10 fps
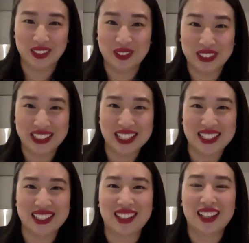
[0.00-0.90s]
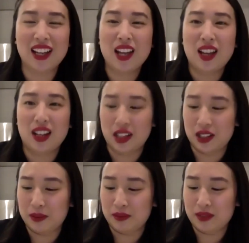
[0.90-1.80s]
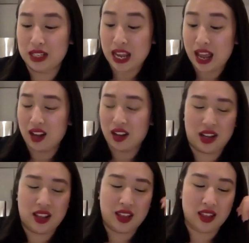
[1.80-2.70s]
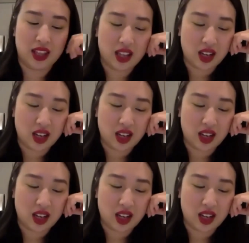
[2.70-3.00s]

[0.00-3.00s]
really get to get. And I think that